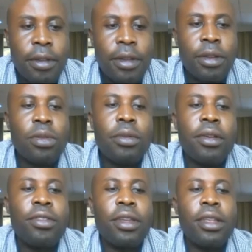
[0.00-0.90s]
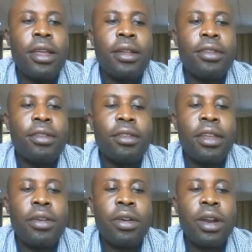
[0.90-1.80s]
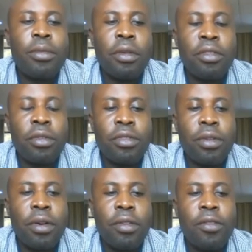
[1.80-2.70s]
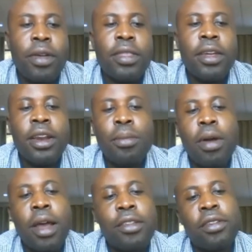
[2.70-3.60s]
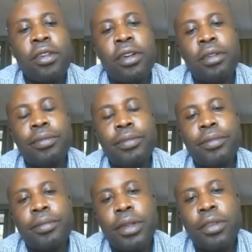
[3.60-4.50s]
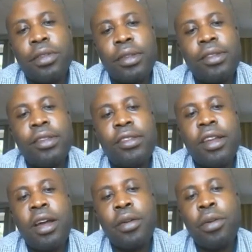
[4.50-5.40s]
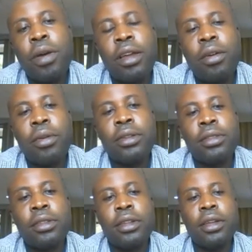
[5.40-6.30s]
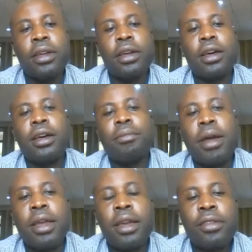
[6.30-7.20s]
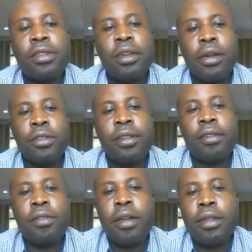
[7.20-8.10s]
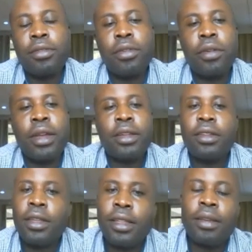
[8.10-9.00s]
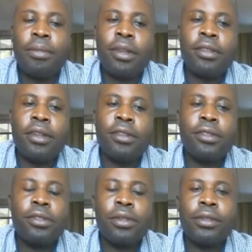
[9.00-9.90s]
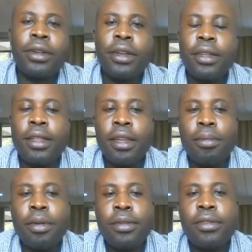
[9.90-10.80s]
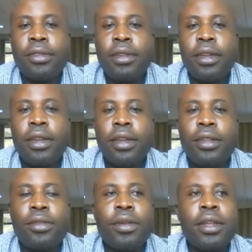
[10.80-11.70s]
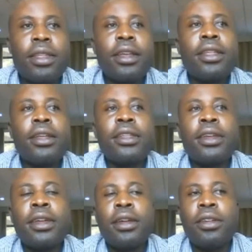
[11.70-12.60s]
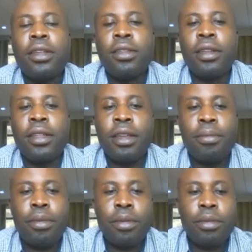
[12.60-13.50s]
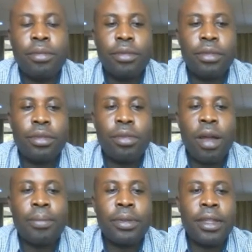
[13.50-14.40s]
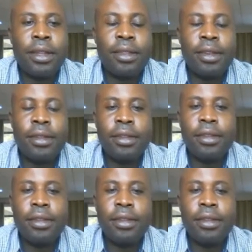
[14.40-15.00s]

we will see that the column which was called father name has gone. So this is how you work with MySQL server to create databases, to create tables, to enter data in the table, to update it,